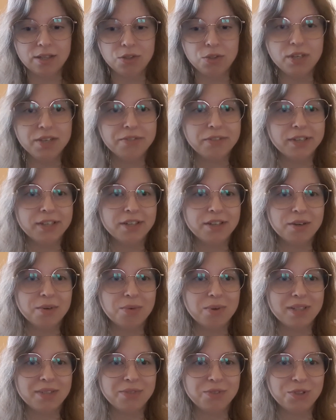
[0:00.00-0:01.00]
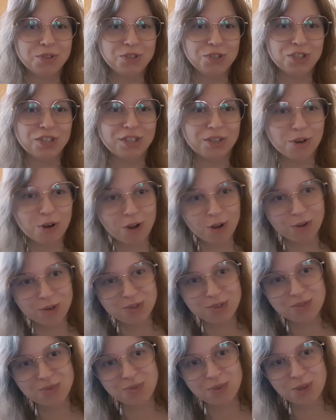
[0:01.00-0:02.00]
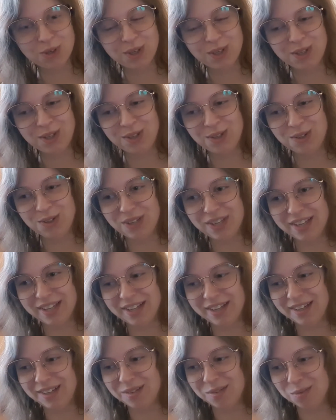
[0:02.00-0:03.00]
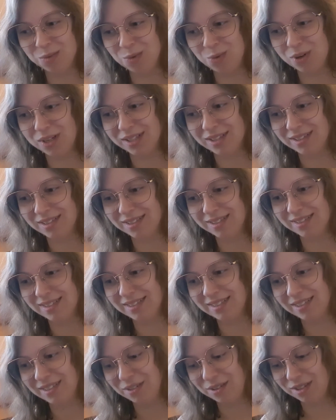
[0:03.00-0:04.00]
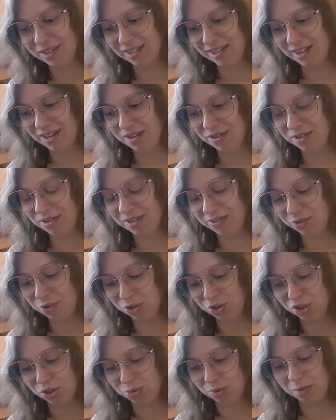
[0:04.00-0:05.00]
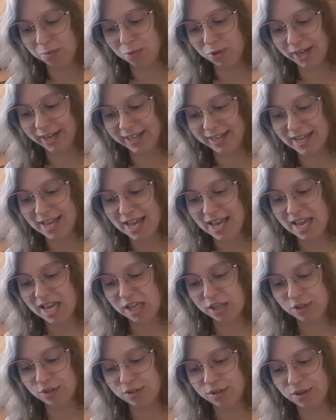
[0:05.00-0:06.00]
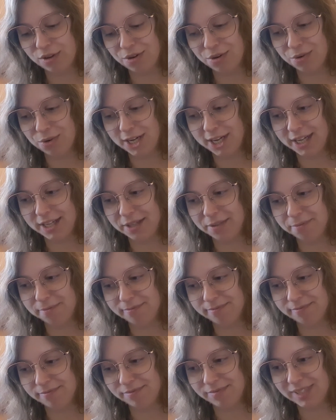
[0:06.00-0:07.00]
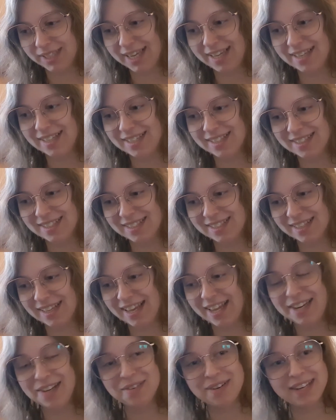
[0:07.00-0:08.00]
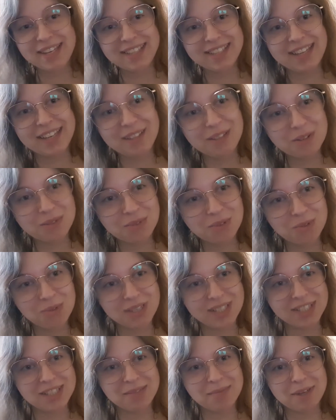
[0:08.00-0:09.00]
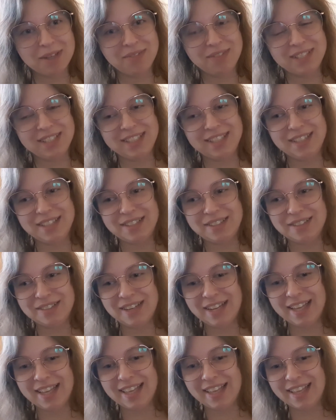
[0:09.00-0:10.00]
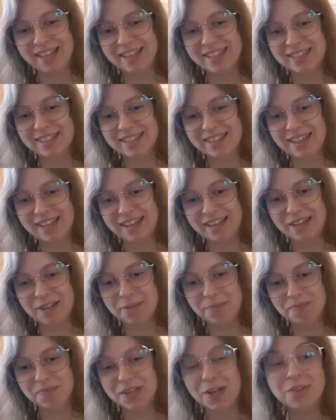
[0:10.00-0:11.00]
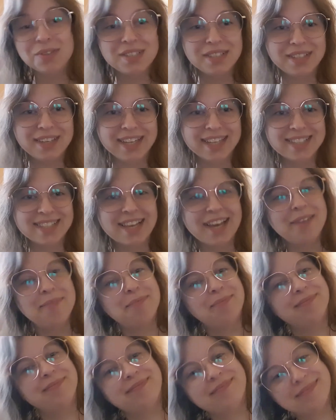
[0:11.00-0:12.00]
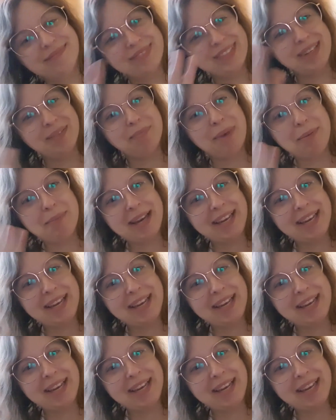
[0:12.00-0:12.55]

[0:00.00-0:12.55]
you never know what future holds for you and what future will bring. So yes, anyway, thank you for watching my video, and I'll see you next time. Bye